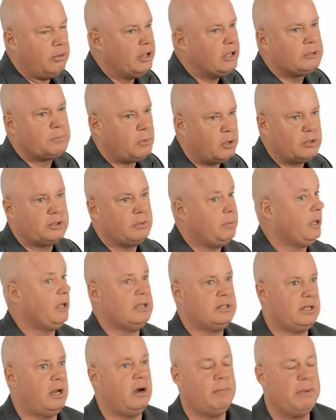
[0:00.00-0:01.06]
this person
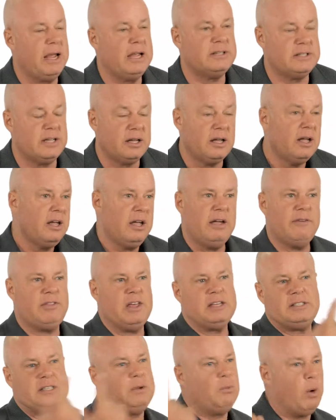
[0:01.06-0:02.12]
because they're amazing if
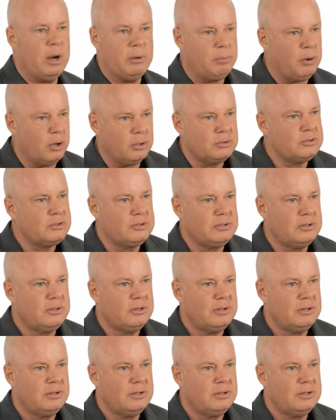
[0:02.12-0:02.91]
they see one post.